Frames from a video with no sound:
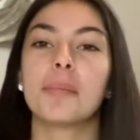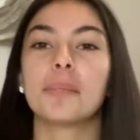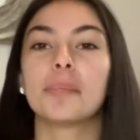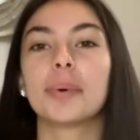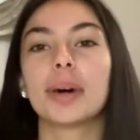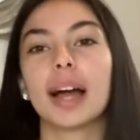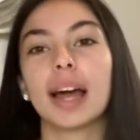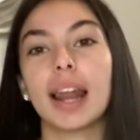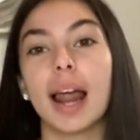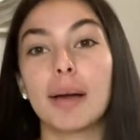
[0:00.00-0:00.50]

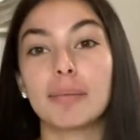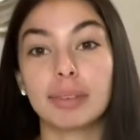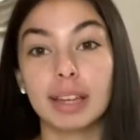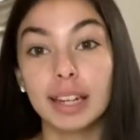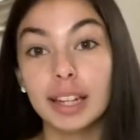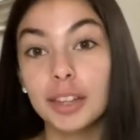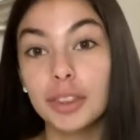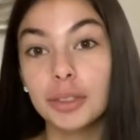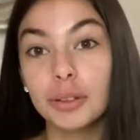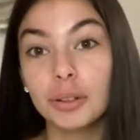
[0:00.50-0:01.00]
but I'm
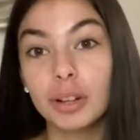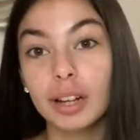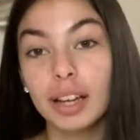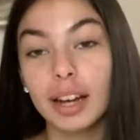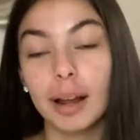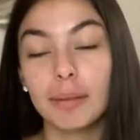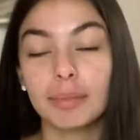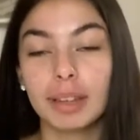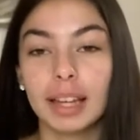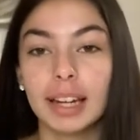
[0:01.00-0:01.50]
getting through
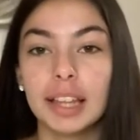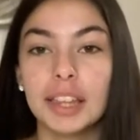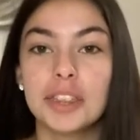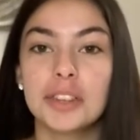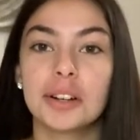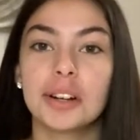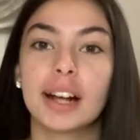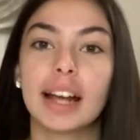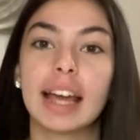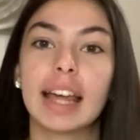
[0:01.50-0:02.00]

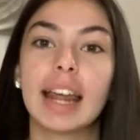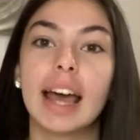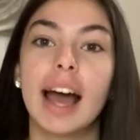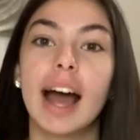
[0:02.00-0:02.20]
it.